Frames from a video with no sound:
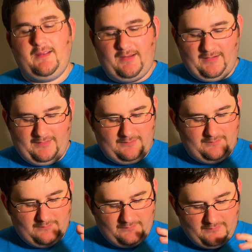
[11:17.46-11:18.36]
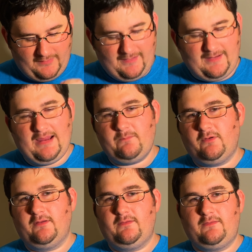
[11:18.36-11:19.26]
And the
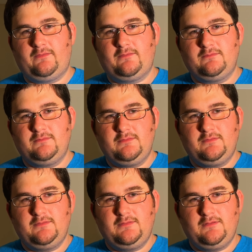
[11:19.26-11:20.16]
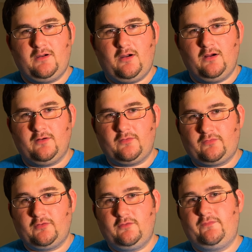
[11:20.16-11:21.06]
cameras are
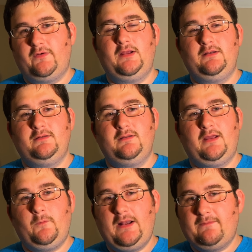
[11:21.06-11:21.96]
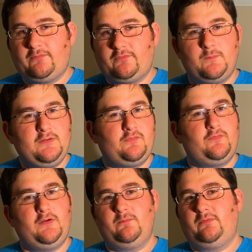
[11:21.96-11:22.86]
so fun. I'm going to have so much
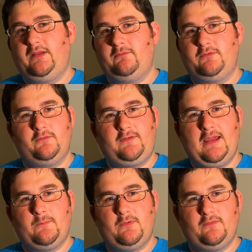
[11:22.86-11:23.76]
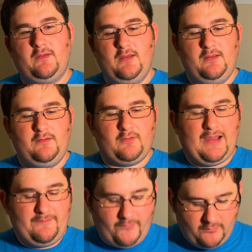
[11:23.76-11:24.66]
fun playing with those cameras.
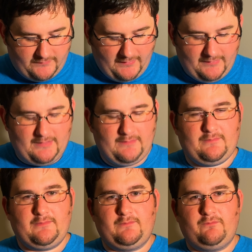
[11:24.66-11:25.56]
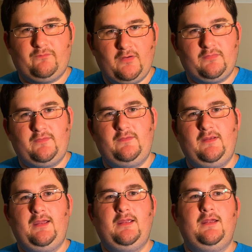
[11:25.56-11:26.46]
iPhone XS first
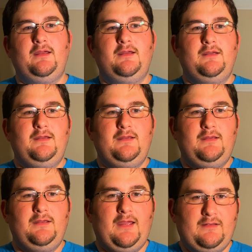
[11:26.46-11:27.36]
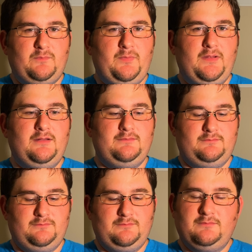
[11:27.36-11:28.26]
day has
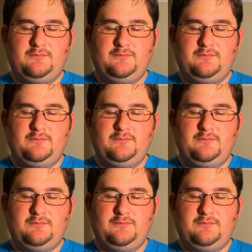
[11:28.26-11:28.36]
been